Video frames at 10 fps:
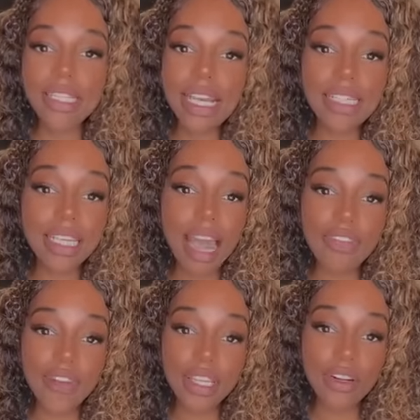It takes a
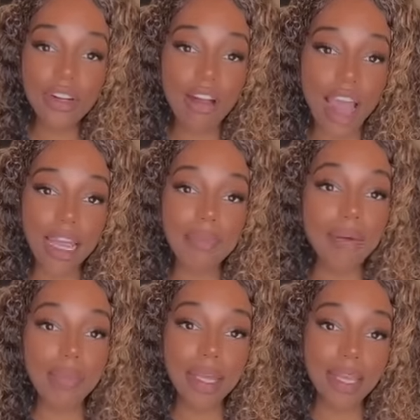lot for Leo to cry
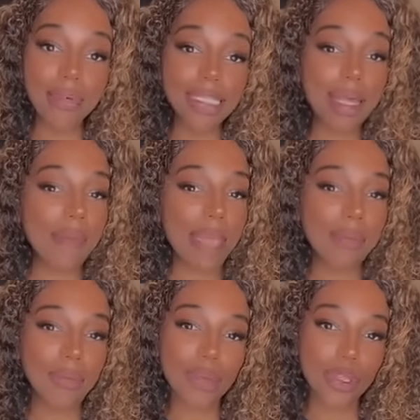in public anyways. Now
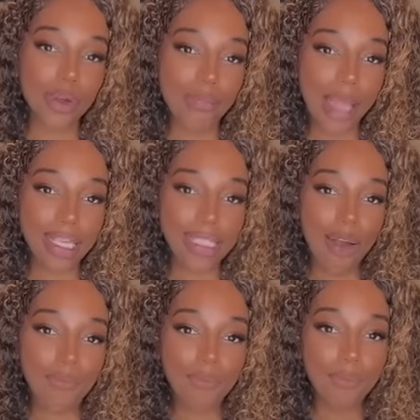maybe when you're alone by
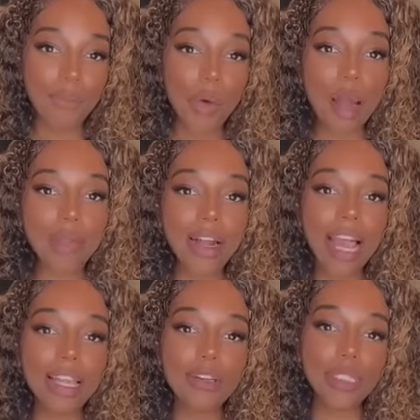yourself. Well, I'm
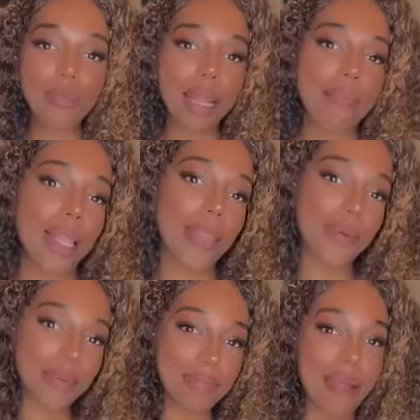here at LL Cool J. When I'm
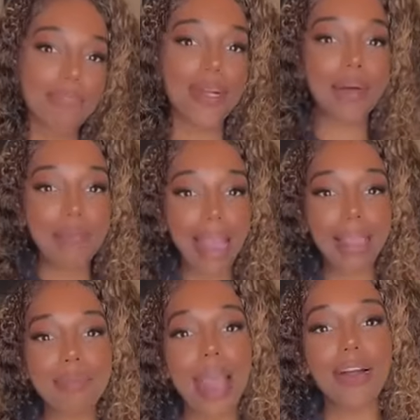alone in my room,
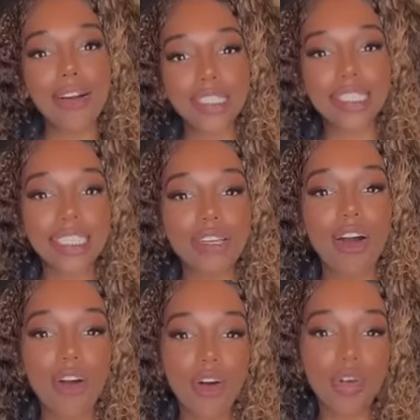I hear my conscious
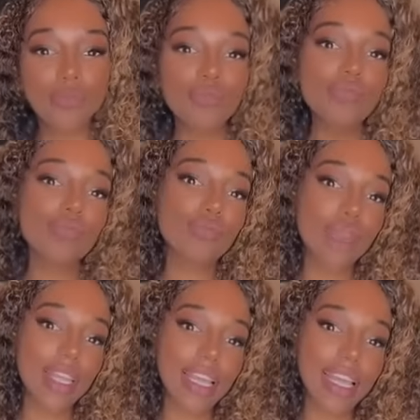call.
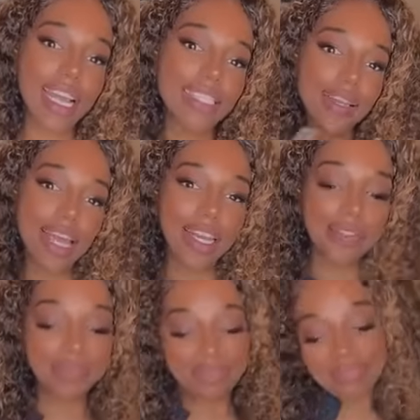And that's all I
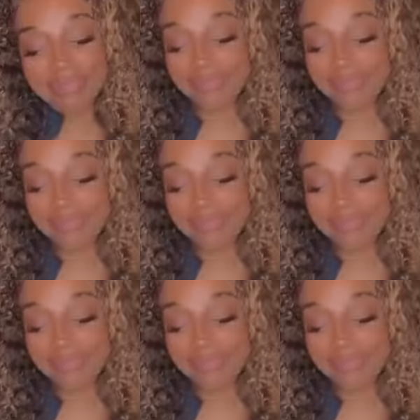know.